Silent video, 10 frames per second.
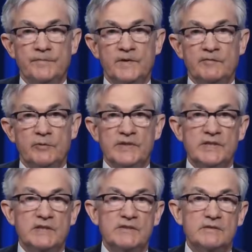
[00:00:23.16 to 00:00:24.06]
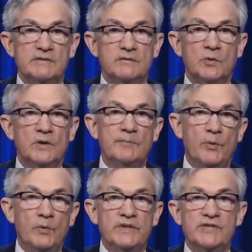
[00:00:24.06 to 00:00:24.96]
for instance, or
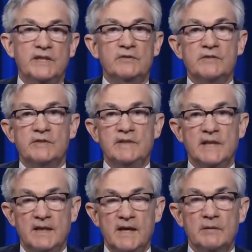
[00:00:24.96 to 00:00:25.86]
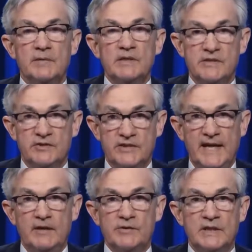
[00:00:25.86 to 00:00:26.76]
important sectors of the economy, such as
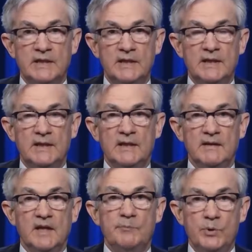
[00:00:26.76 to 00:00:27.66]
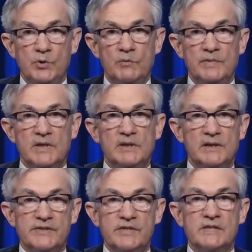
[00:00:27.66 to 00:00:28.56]
housing, that boomed
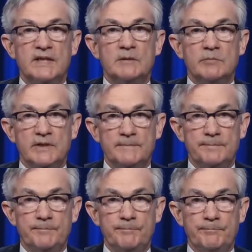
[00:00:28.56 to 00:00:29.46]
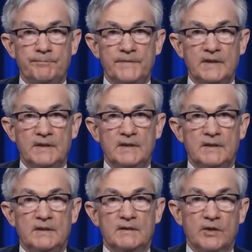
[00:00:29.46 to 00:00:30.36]
unsustainably.
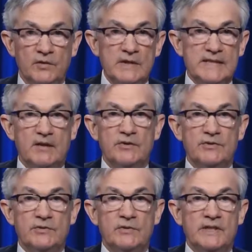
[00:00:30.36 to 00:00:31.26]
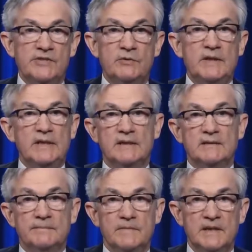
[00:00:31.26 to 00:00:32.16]
The current downturn is
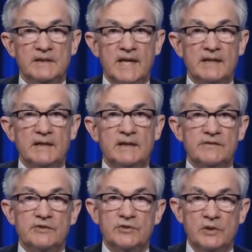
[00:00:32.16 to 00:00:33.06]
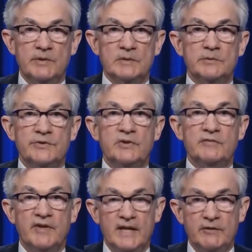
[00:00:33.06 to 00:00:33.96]
unique in that it is attributable to the
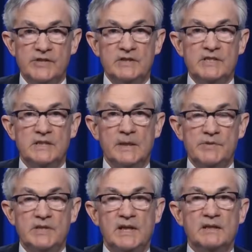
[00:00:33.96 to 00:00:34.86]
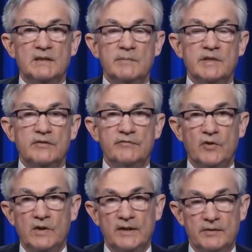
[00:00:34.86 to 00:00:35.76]
virus and the steps taken to limit its
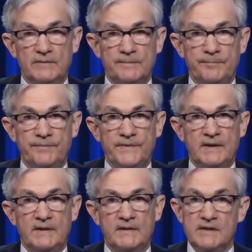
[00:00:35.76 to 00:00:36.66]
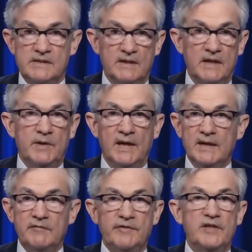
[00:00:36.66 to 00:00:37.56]
fallout. This time, high
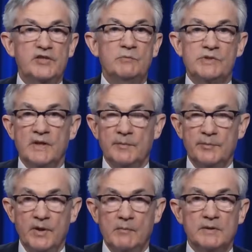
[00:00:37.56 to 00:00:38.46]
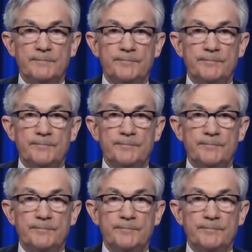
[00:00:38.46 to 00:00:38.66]
inflation was not a problem.